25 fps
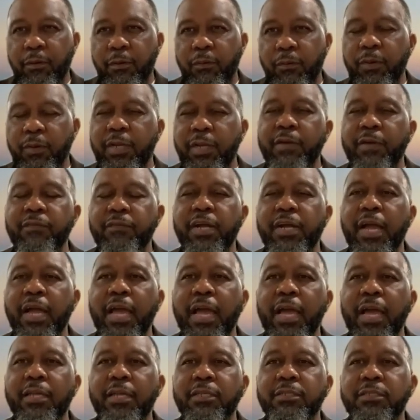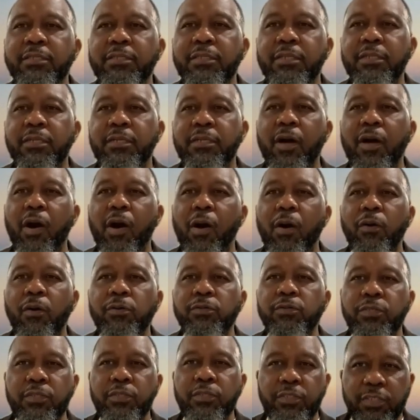whatever has
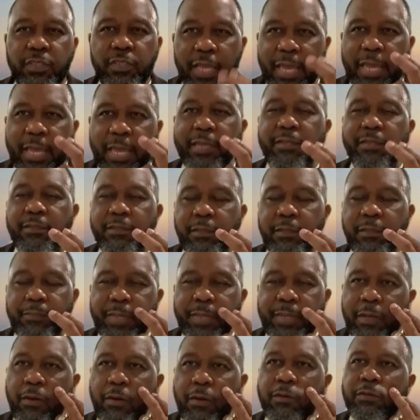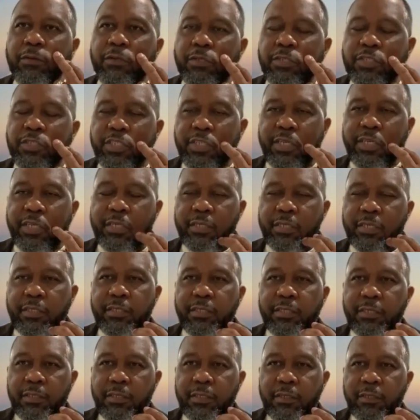caused the stain to be on your
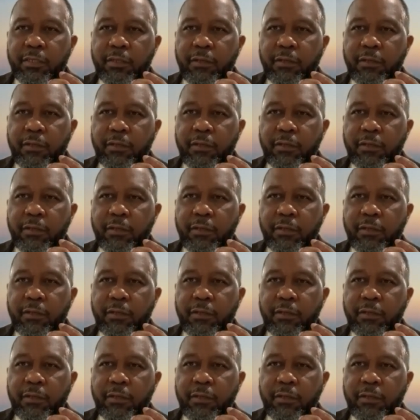cheeks,